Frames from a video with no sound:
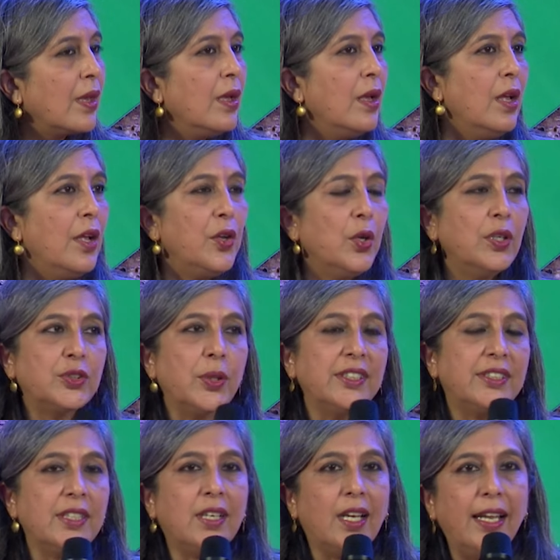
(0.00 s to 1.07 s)
No, so it's a
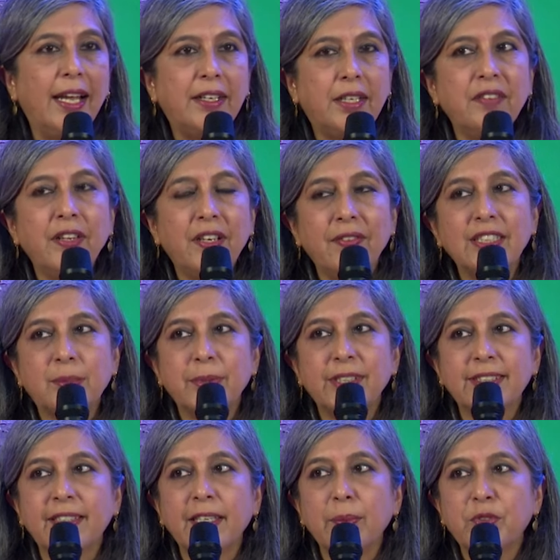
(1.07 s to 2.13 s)
collective investment
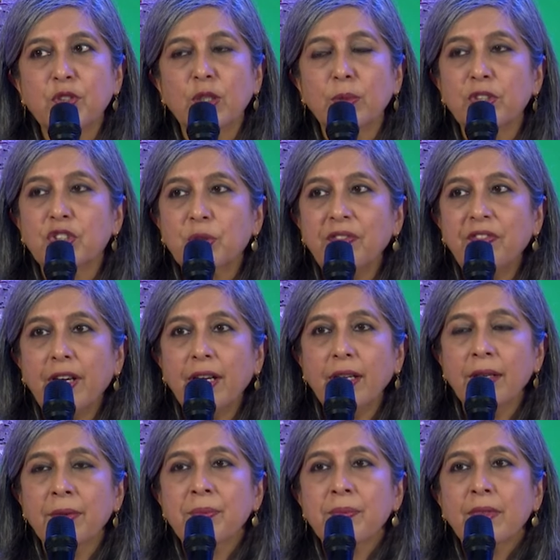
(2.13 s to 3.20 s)
scheme. So a mutual fund
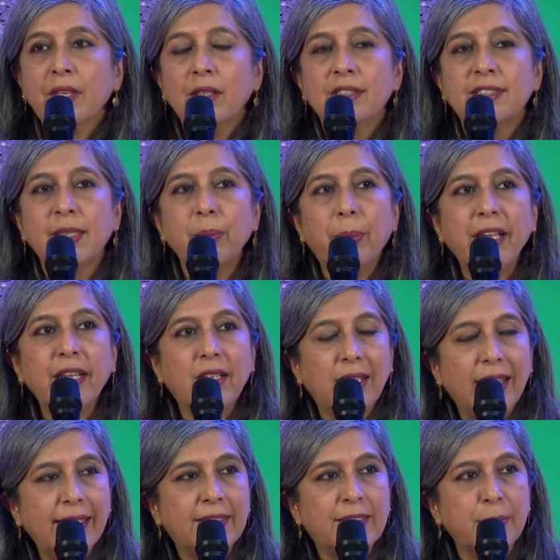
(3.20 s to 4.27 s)
simply
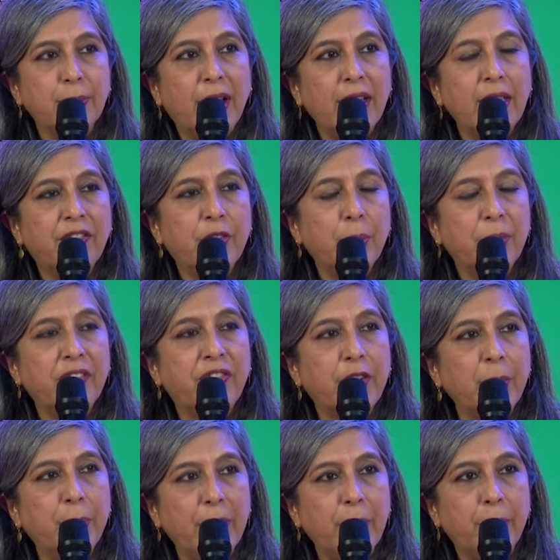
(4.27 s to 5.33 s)
collects money from different
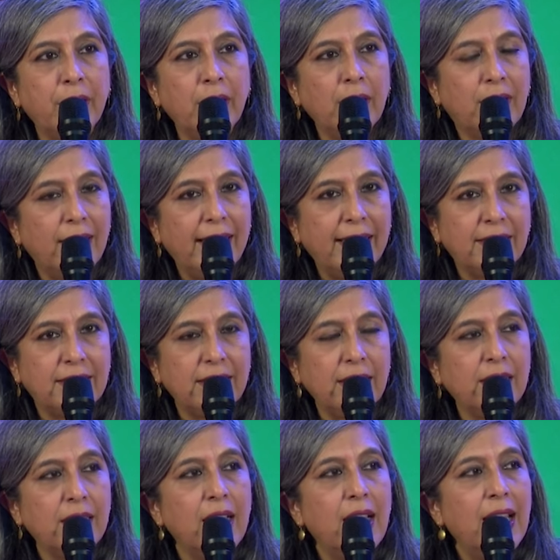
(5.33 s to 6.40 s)
people, collects it
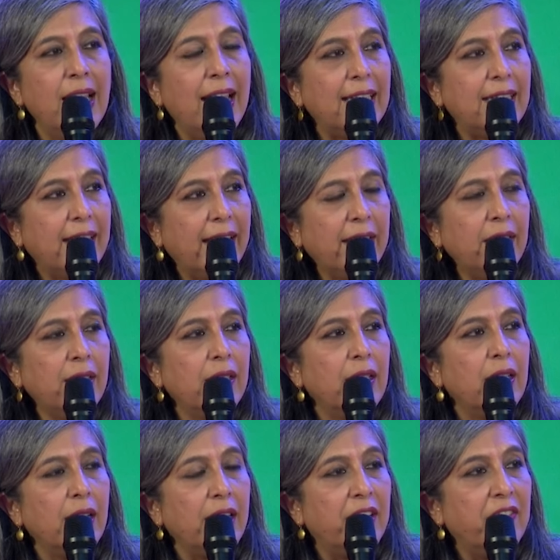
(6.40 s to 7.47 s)
and then
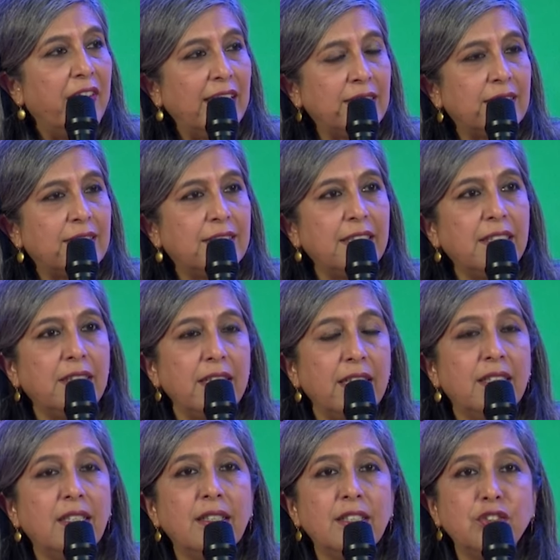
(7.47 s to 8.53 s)
invests it
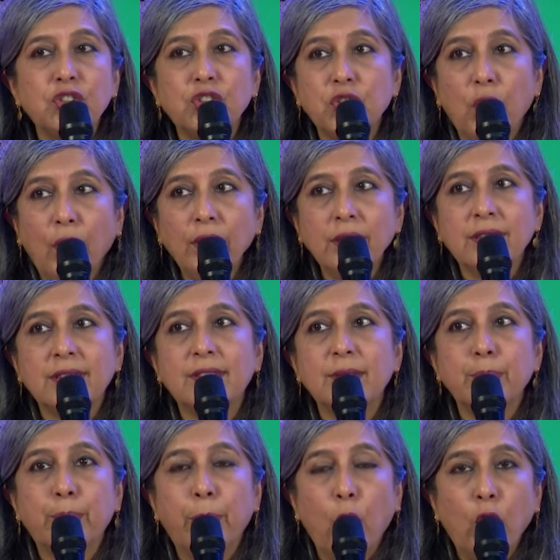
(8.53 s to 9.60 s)
either in stocks,
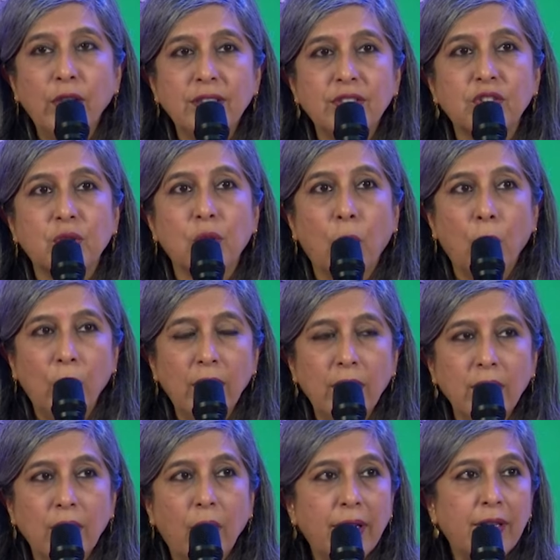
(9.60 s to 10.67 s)
bonds, gold
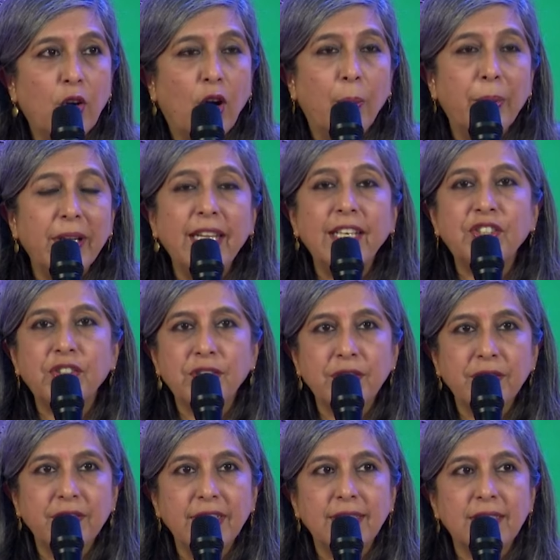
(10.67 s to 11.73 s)
or combinations of
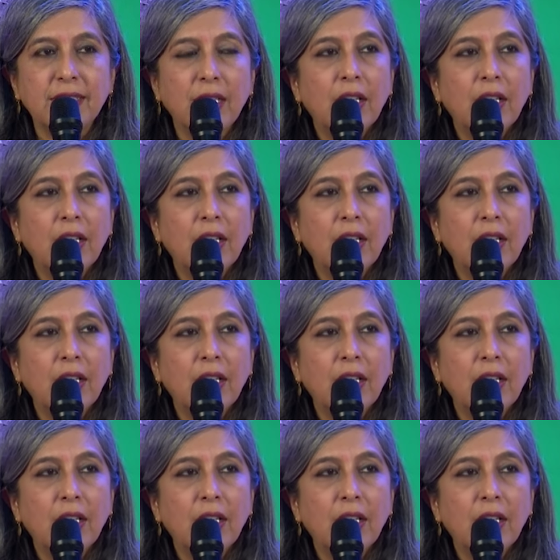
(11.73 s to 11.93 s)
these.